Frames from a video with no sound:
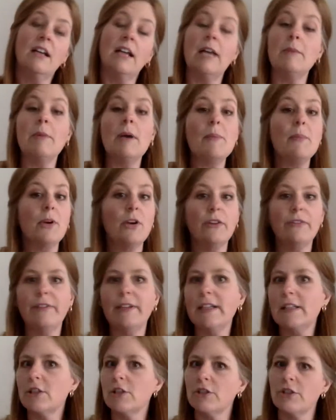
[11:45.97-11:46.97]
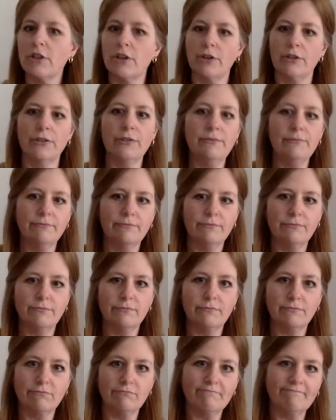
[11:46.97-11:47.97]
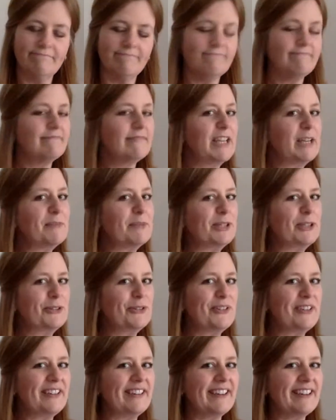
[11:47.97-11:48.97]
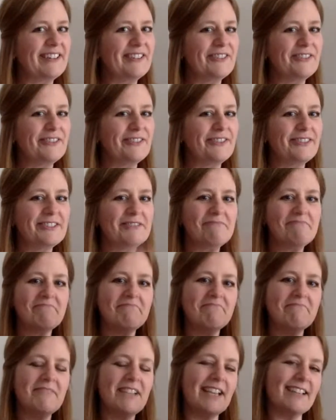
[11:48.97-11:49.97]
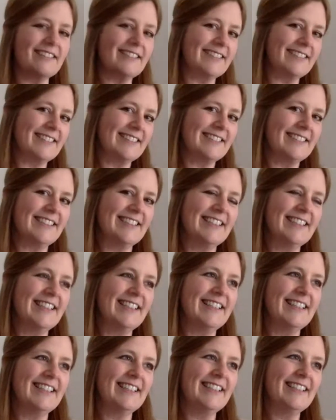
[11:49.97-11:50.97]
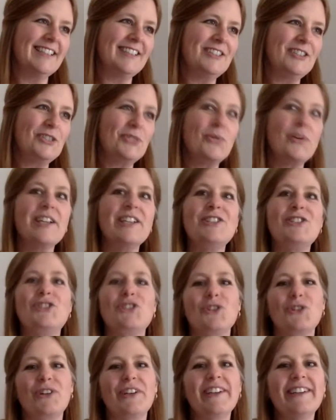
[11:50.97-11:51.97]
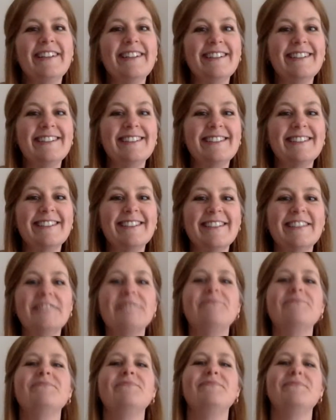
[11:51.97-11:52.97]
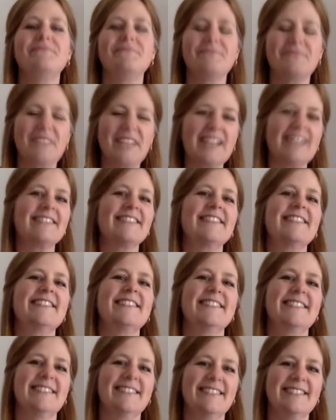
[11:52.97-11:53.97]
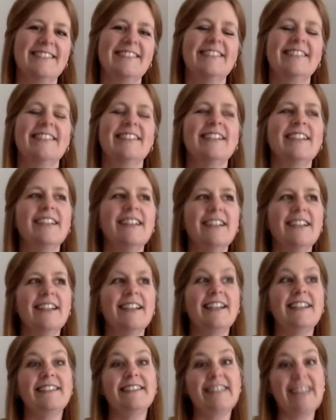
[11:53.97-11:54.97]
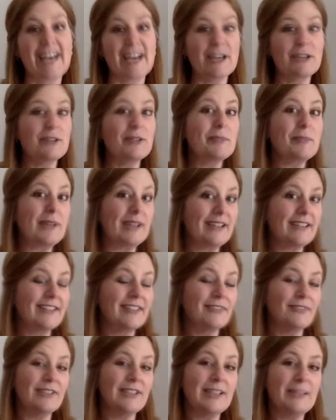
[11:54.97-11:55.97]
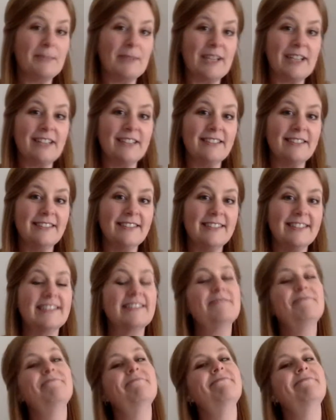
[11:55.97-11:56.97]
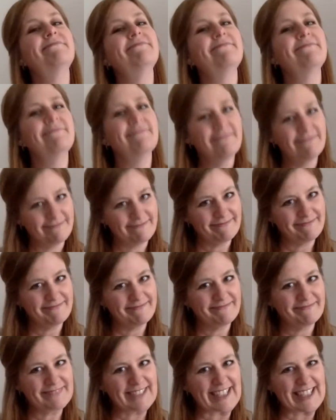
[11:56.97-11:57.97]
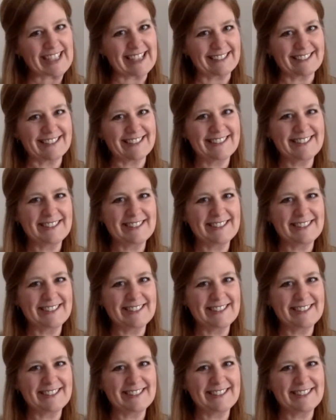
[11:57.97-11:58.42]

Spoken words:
Am I perfect? No. Am I good enough? Yes. Do I enjoy it? Yes. Is that the part that really matters? Yes.